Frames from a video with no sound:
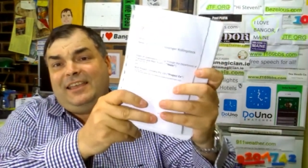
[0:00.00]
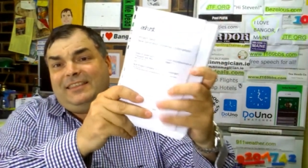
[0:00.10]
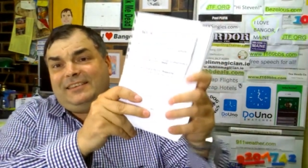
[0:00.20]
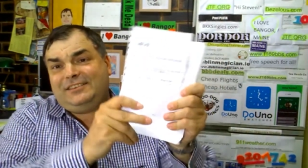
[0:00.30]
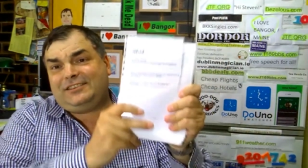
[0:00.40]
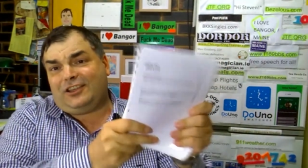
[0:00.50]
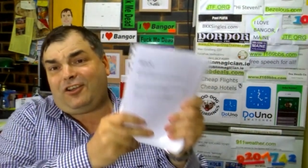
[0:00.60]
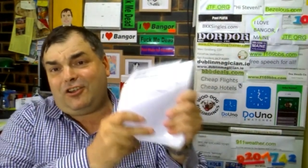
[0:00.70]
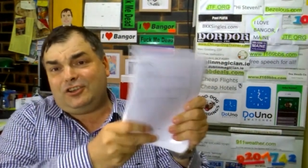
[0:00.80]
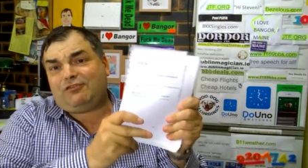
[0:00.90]
This is the
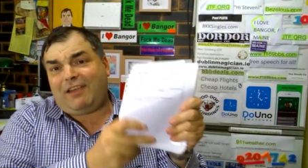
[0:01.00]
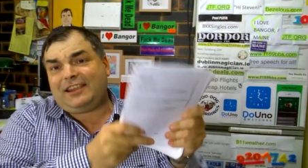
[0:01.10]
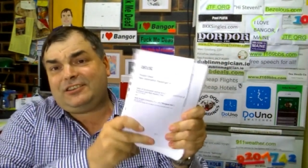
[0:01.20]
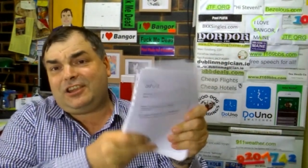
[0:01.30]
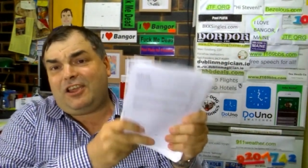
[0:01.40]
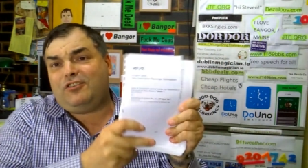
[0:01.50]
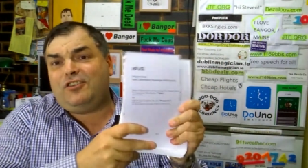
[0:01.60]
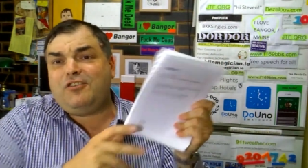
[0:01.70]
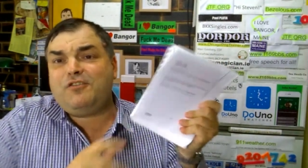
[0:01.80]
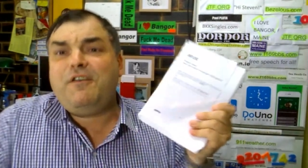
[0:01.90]
contract, so
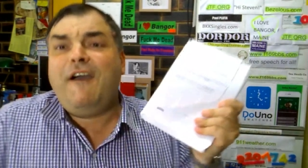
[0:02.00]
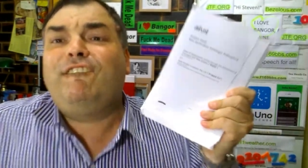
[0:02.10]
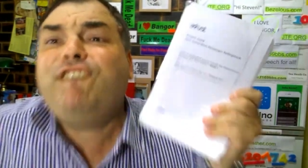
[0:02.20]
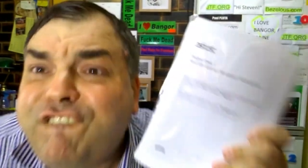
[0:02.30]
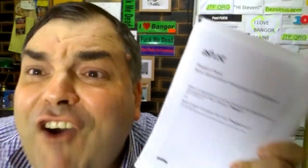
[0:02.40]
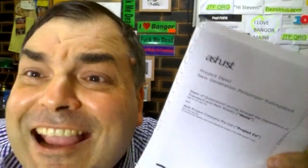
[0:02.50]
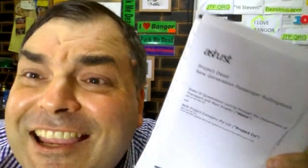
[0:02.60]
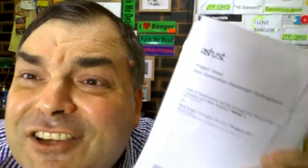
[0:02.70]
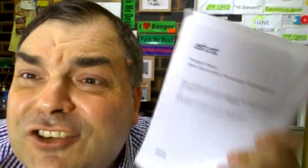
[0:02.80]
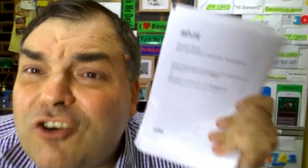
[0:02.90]
you
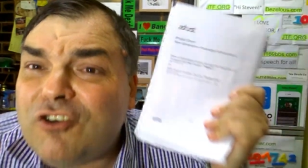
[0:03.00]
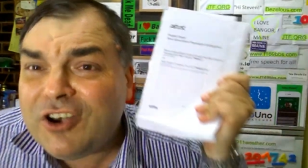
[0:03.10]
fuckers all